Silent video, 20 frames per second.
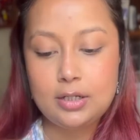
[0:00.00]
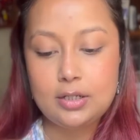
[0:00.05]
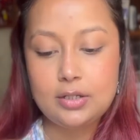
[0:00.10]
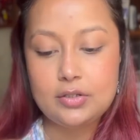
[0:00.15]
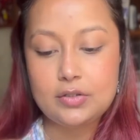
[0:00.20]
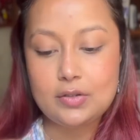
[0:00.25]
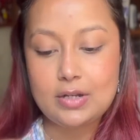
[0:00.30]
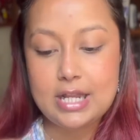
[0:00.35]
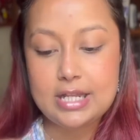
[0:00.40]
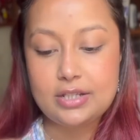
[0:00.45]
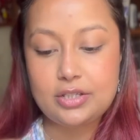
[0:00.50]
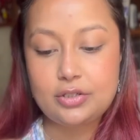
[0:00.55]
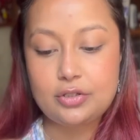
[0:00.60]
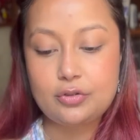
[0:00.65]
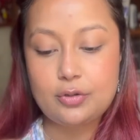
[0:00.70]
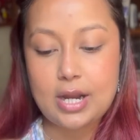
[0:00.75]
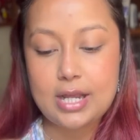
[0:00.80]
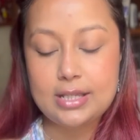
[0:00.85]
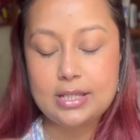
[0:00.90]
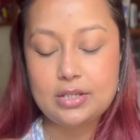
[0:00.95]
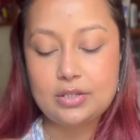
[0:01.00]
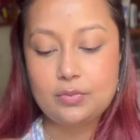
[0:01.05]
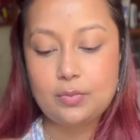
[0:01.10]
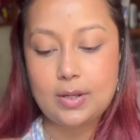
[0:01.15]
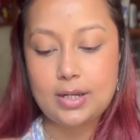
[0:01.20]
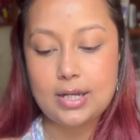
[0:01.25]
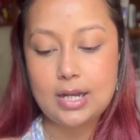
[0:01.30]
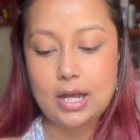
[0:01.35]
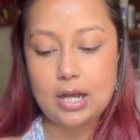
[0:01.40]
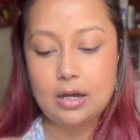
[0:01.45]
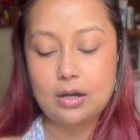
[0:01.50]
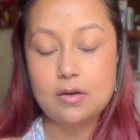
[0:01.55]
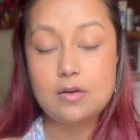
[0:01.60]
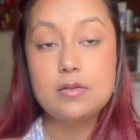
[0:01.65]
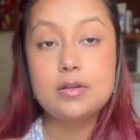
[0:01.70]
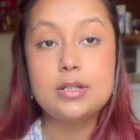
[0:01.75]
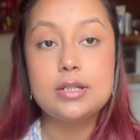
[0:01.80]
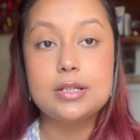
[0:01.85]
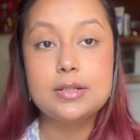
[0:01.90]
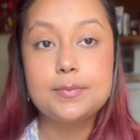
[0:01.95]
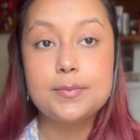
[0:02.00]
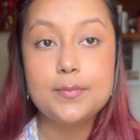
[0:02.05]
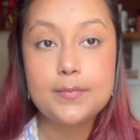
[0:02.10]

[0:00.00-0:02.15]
So let's try this one out.